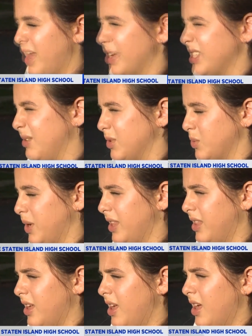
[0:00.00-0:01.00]
The person he was
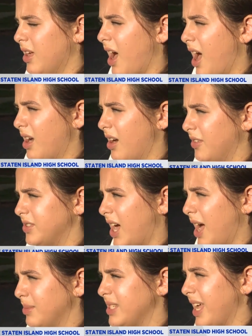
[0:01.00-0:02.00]
with got enough
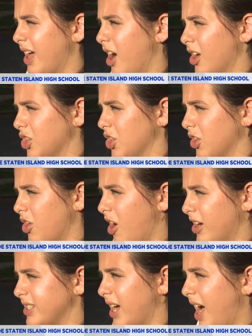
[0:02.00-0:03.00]
time to get under the
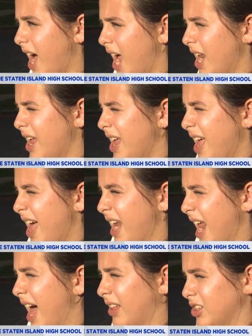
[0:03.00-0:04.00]
car to hide
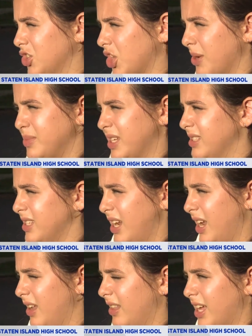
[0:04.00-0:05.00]
and tripped and
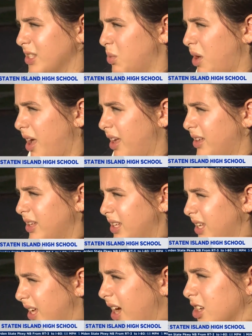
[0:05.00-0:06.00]
didn't. That's why
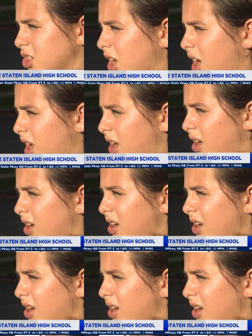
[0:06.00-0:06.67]
he got shot.